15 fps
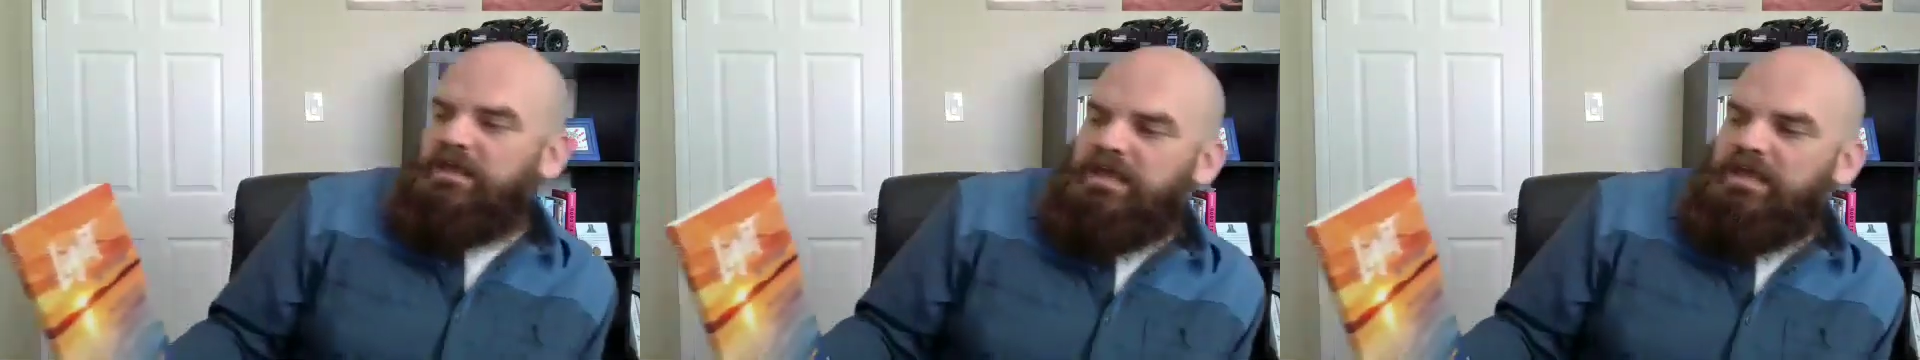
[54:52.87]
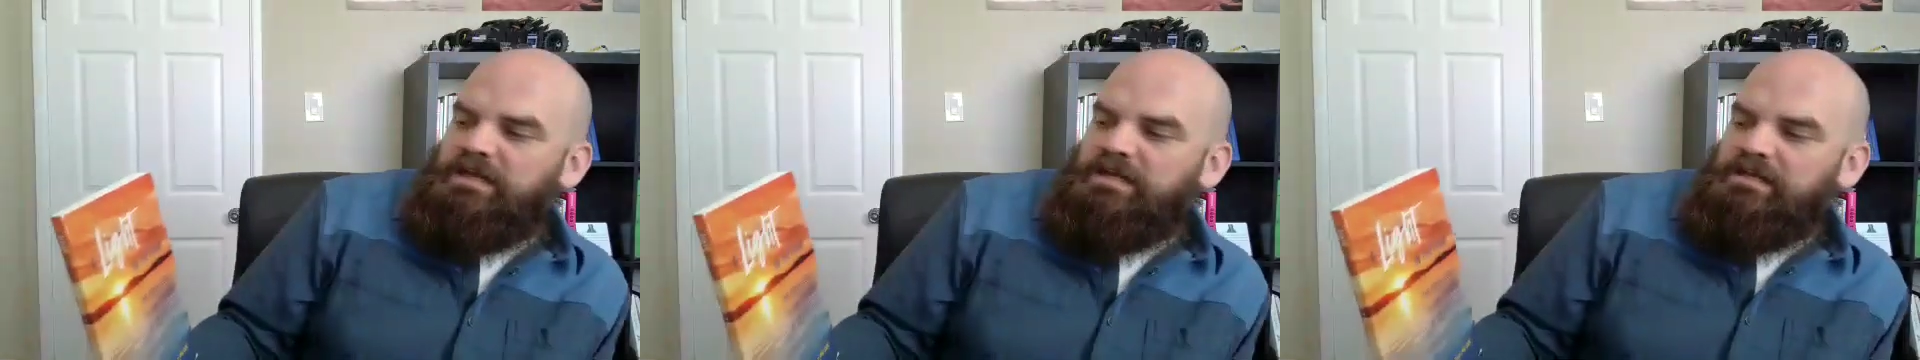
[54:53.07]

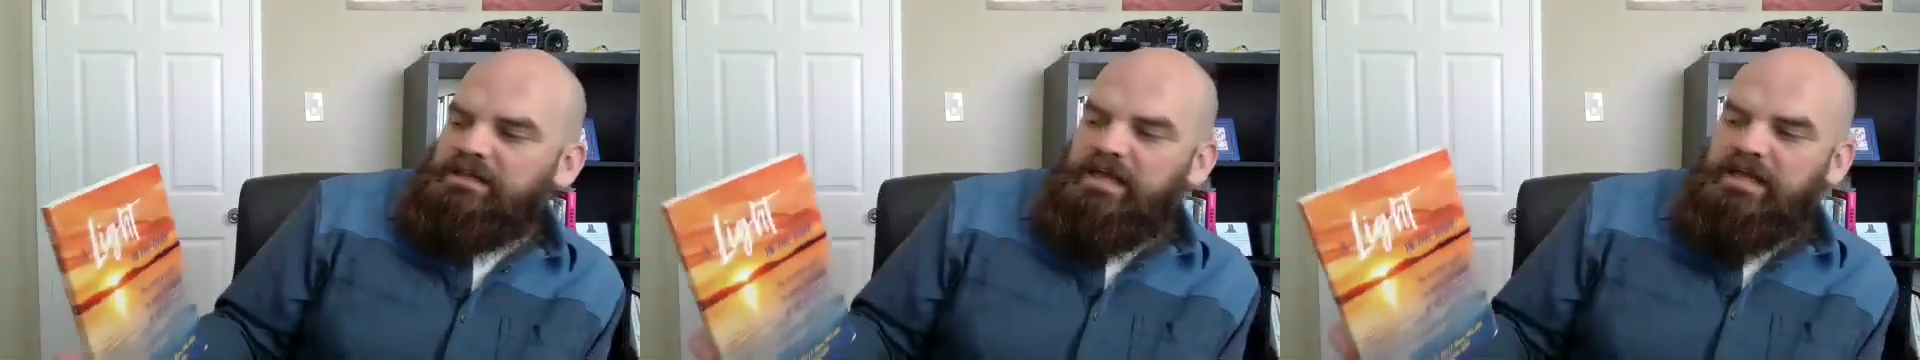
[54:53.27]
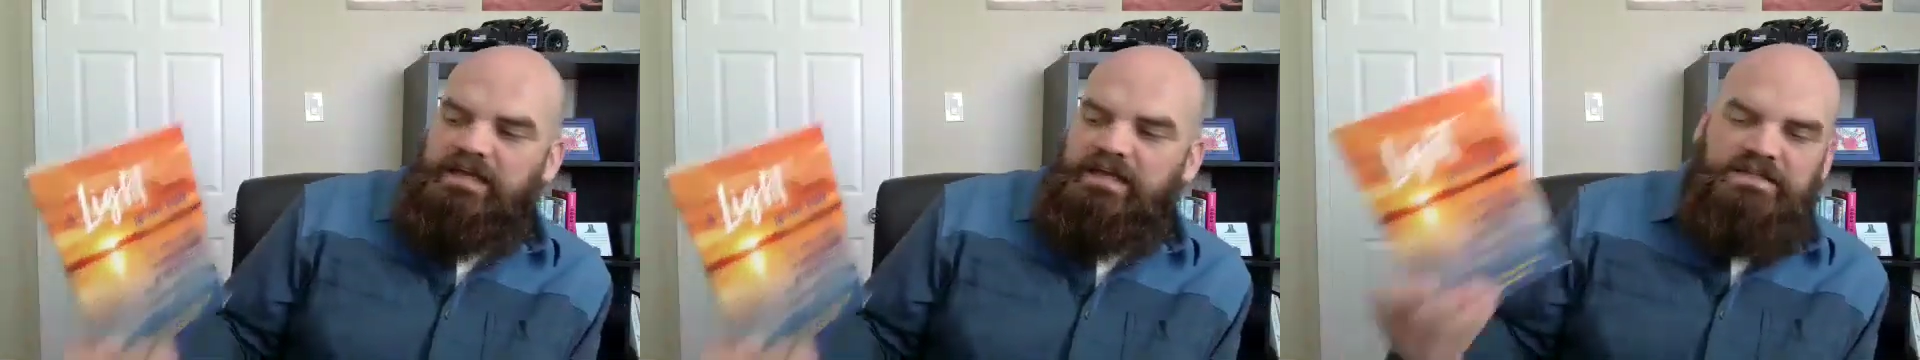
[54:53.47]
Hidden
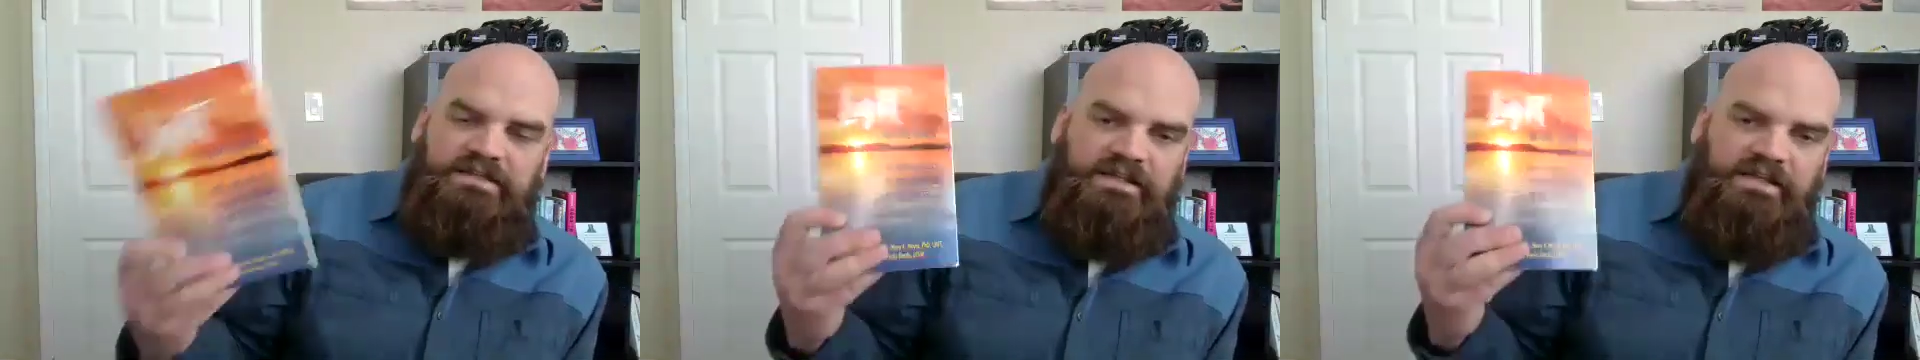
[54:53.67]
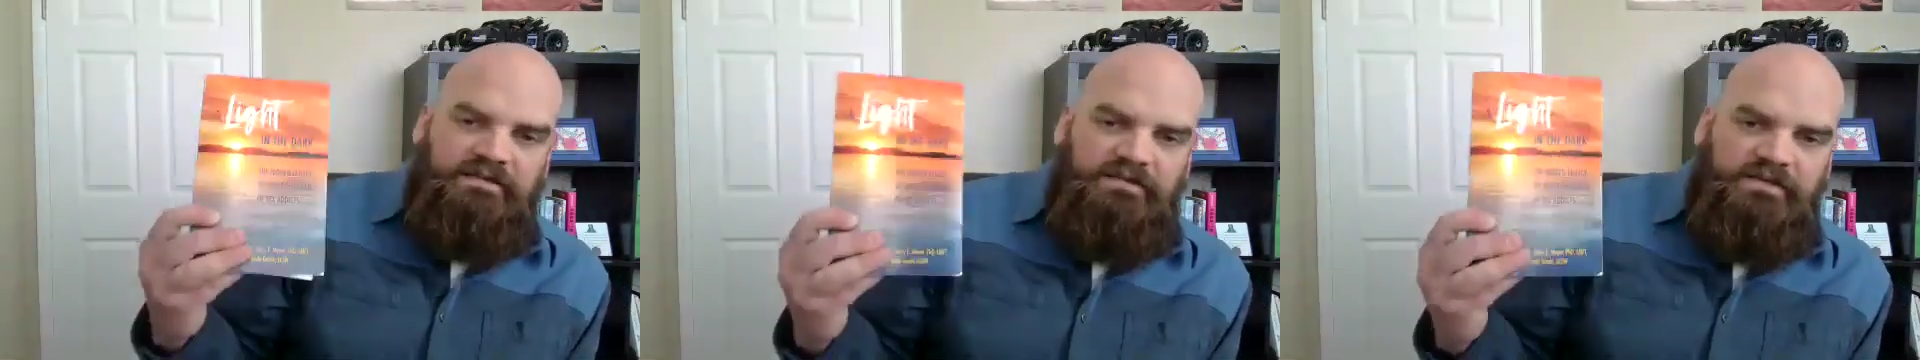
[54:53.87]

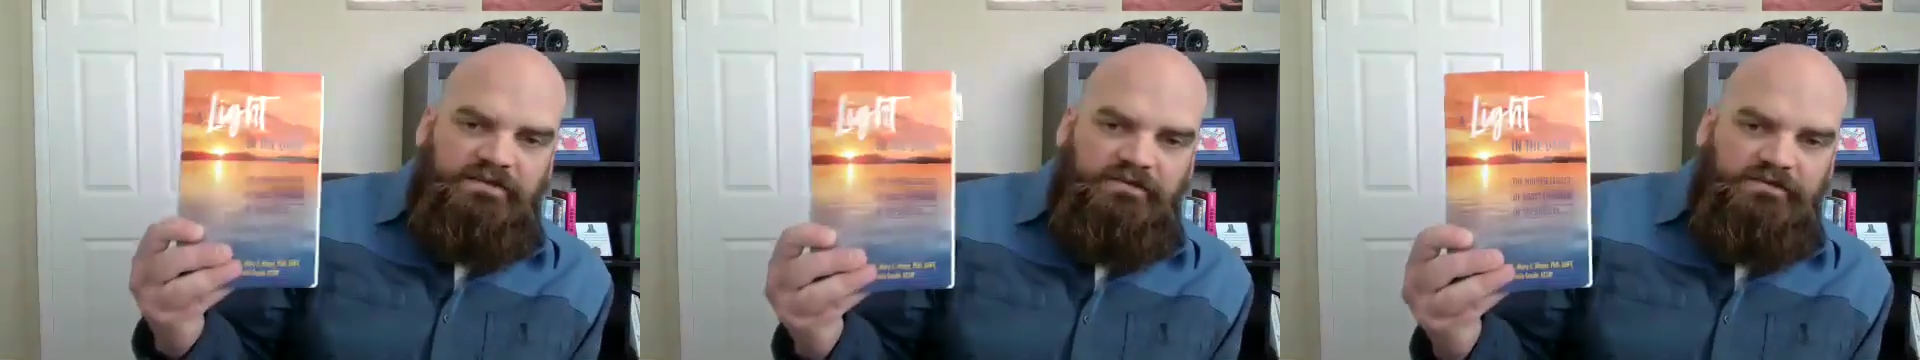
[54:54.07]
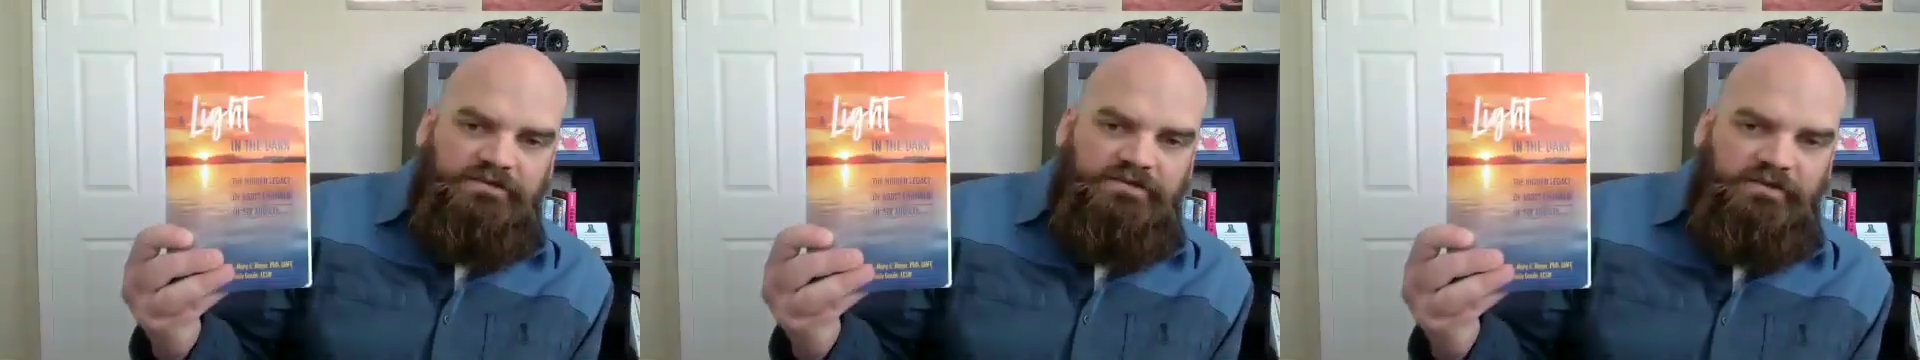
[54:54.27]
Legacy of Adult